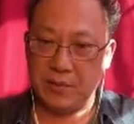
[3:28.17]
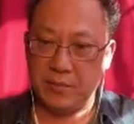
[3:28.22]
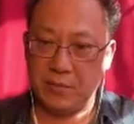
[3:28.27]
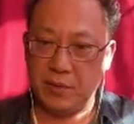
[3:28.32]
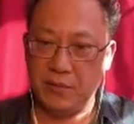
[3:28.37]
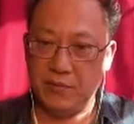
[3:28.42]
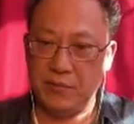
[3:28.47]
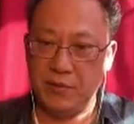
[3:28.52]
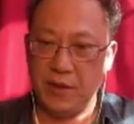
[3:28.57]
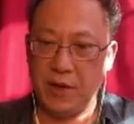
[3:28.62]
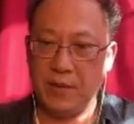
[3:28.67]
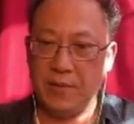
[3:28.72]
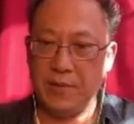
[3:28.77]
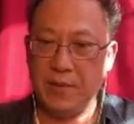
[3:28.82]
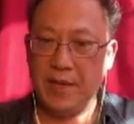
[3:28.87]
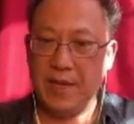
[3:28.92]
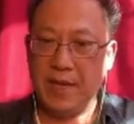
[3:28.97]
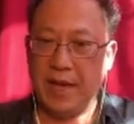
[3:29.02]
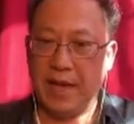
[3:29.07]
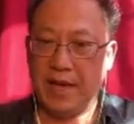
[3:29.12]
profile.
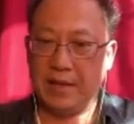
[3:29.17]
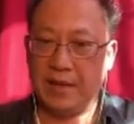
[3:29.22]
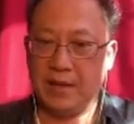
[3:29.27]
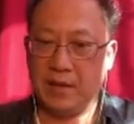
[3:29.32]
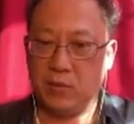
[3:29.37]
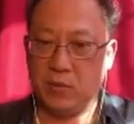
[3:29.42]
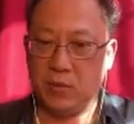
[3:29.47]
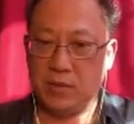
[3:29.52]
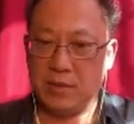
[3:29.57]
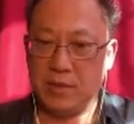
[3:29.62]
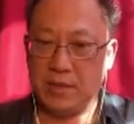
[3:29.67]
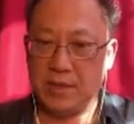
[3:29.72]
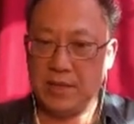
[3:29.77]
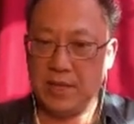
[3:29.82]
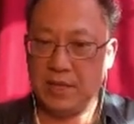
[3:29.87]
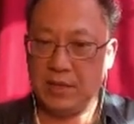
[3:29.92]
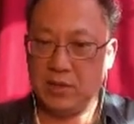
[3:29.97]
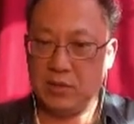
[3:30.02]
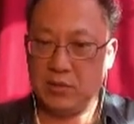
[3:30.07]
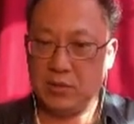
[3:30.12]
And then once
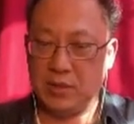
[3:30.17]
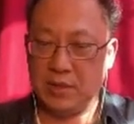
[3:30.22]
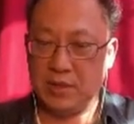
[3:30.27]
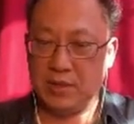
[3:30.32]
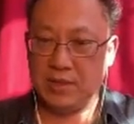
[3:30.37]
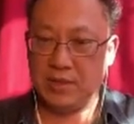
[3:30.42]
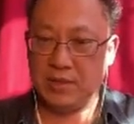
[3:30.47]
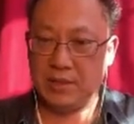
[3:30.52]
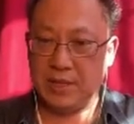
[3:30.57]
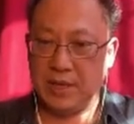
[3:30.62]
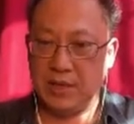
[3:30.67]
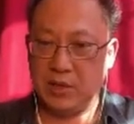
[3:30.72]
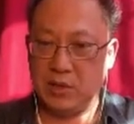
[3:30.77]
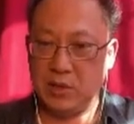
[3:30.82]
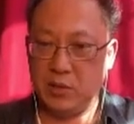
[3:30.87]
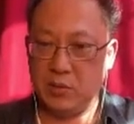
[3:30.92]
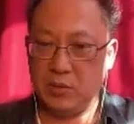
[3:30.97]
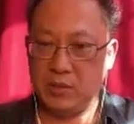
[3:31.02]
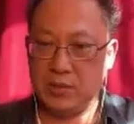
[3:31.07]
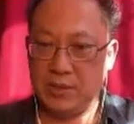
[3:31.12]
again, you can decide
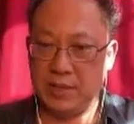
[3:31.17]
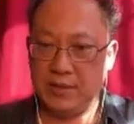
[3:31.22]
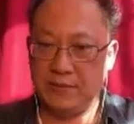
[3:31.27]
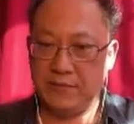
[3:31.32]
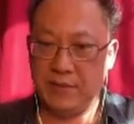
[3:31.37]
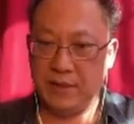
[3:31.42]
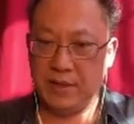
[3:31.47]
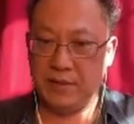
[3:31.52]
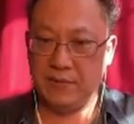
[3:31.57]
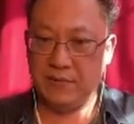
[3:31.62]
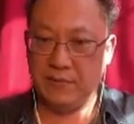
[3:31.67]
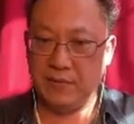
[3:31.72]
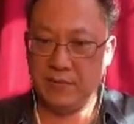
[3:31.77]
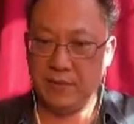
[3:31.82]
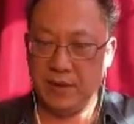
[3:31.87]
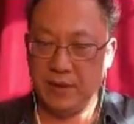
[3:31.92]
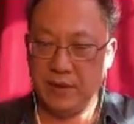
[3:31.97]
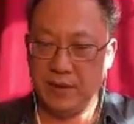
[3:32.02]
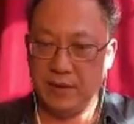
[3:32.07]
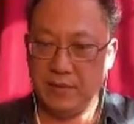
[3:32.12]
who it's
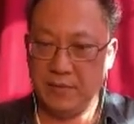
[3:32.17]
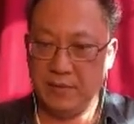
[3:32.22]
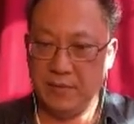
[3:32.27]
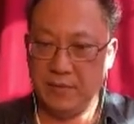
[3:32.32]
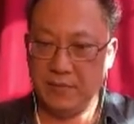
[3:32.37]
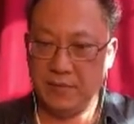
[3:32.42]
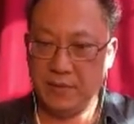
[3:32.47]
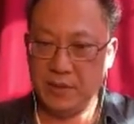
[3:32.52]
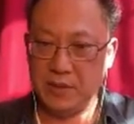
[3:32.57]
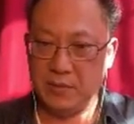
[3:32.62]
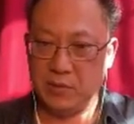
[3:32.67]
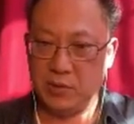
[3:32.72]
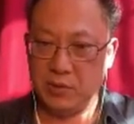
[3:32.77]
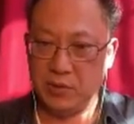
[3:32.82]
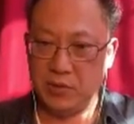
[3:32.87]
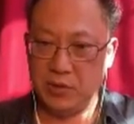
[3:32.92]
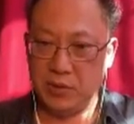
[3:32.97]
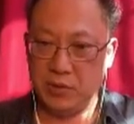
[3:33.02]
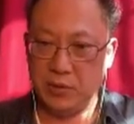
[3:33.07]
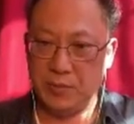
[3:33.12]
visible
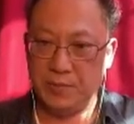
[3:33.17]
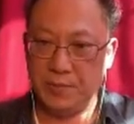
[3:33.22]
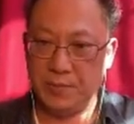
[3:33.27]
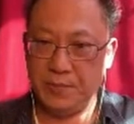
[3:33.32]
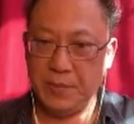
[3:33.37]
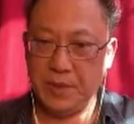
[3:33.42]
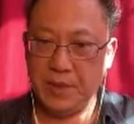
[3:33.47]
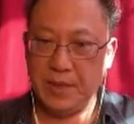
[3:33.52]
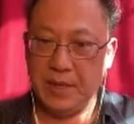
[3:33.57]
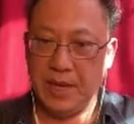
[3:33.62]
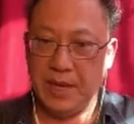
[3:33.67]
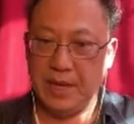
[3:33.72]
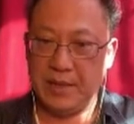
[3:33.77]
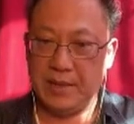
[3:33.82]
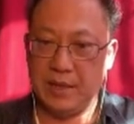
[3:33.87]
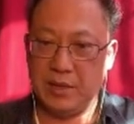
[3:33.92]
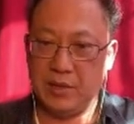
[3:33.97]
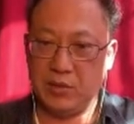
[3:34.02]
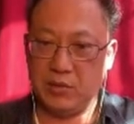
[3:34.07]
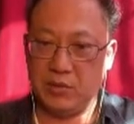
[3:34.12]
to, and
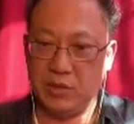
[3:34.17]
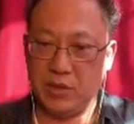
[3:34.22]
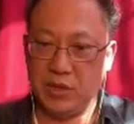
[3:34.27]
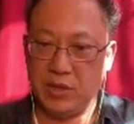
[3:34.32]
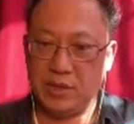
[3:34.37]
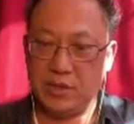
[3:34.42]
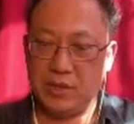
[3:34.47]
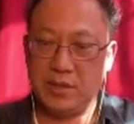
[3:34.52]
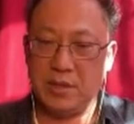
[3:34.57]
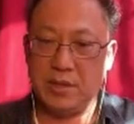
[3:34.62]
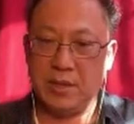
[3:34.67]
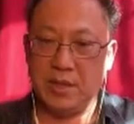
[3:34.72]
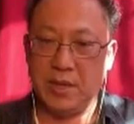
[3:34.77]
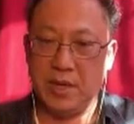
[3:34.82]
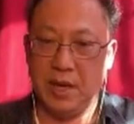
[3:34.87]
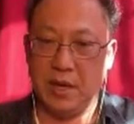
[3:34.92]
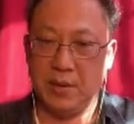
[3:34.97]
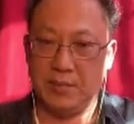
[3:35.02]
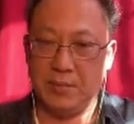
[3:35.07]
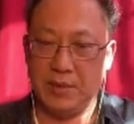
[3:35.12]
then you just
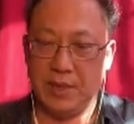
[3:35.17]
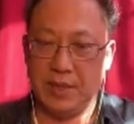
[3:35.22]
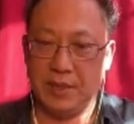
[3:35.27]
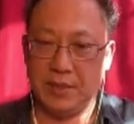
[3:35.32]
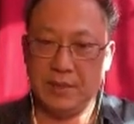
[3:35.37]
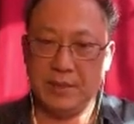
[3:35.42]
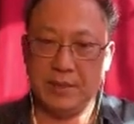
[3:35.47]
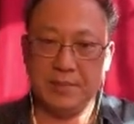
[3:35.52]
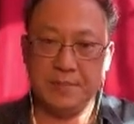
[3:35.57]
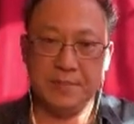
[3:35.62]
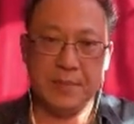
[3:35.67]
update.